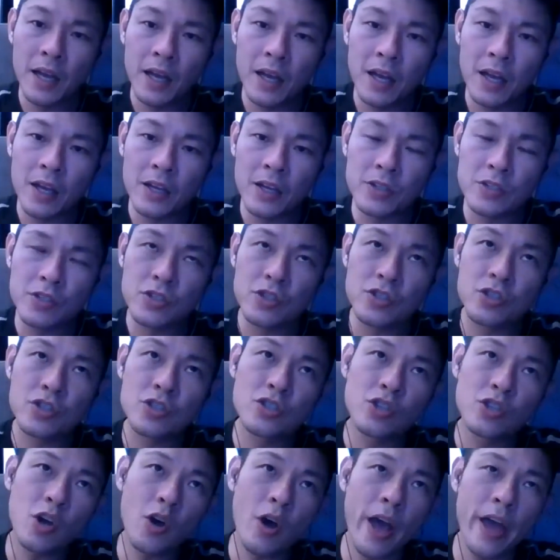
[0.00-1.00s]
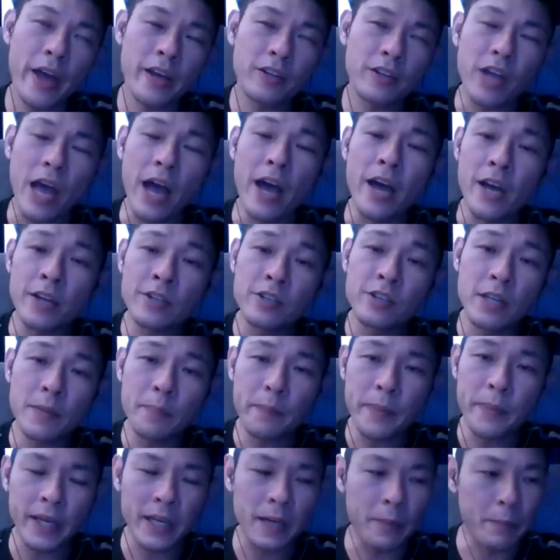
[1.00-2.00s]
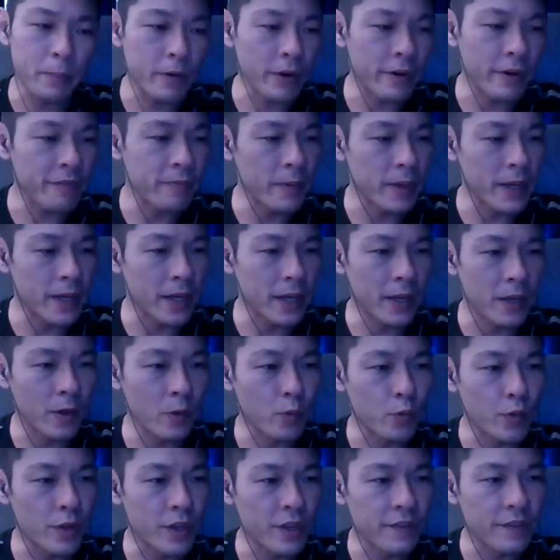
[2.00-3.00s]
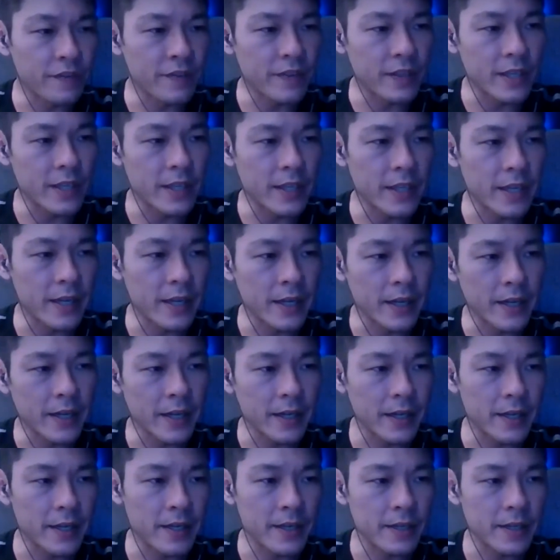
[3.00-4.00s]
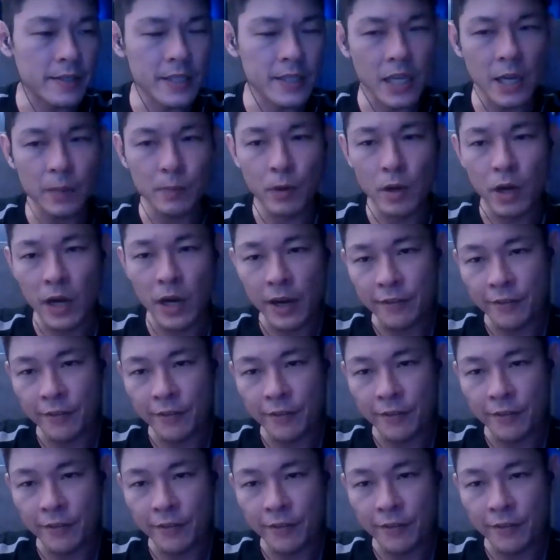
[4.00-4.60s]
So I actually picked up Krav Maga with the Singapore Armed